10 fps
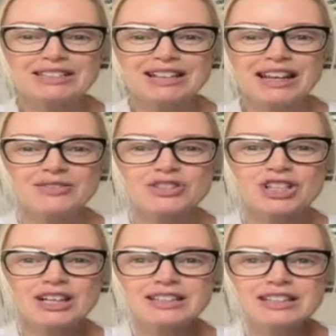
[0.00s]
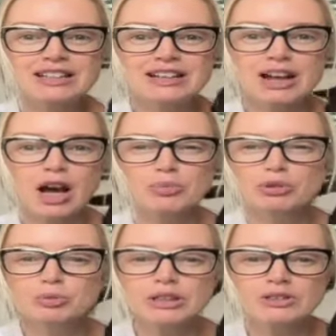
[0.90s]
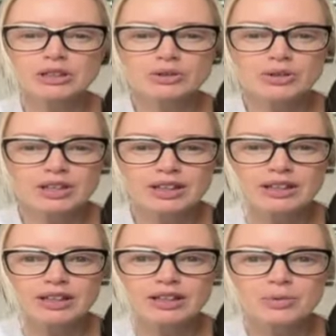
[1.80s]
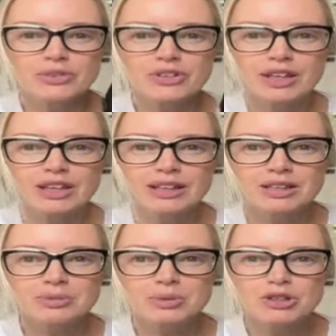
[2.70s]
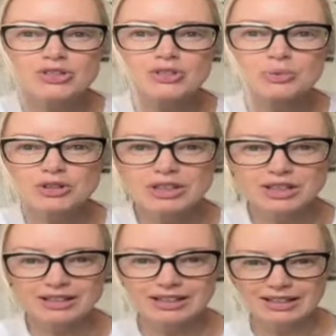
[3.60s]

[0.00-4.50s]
I haven't checked in a couple of weeks, I don't think. Hang on one second, let's make sure it's working.